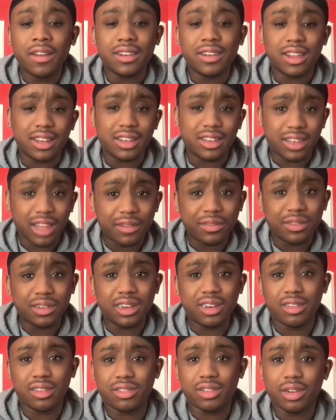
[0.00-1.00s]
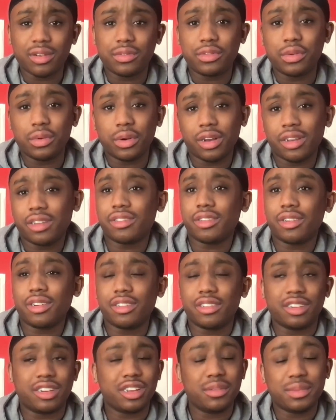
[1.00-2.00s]
They definitely deserve 2
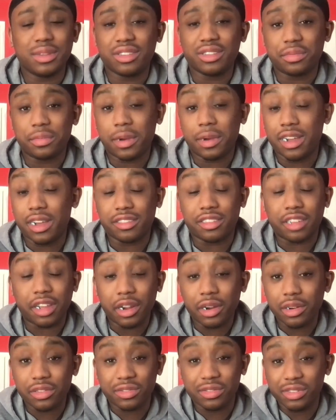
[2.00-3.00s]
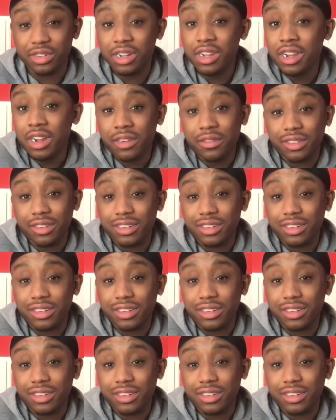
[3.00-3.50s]
All-Stars. It could have been Tobias Harris for